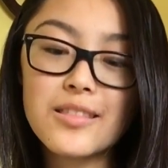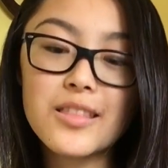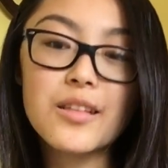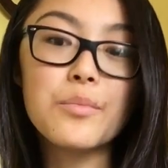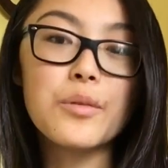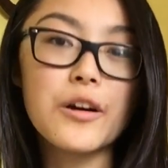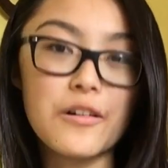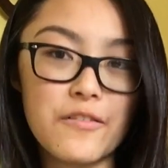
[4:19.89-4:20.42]

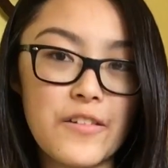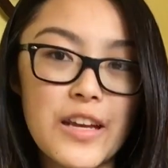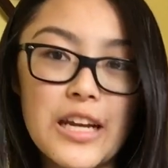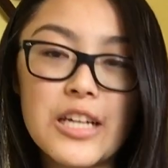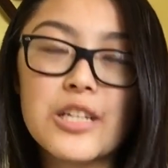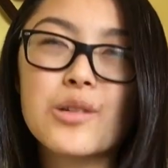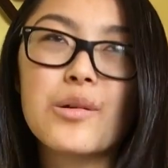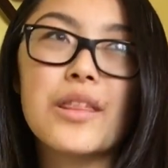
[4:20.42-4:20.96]
the book
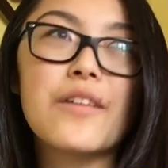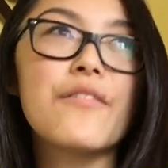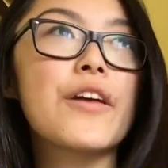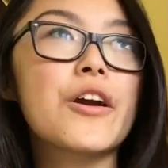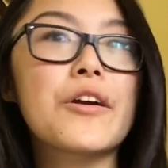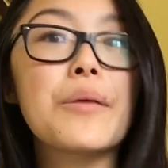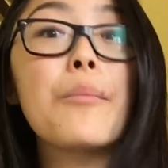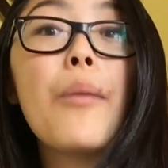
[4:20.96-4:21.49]
finished with a
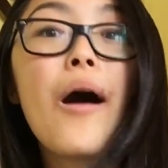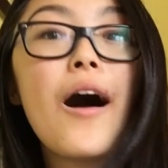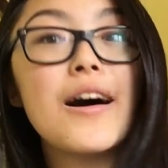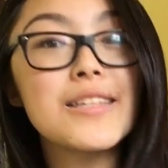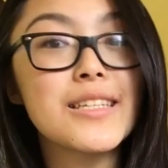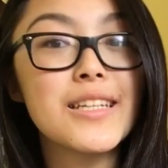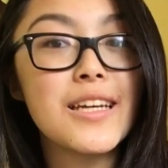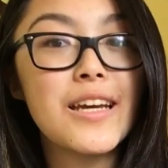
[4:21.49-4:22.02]
very
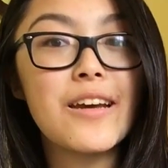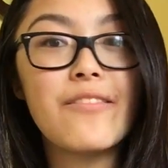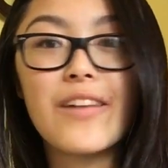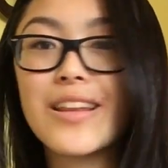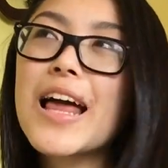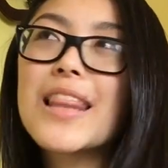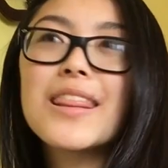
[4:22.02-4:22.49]
positive and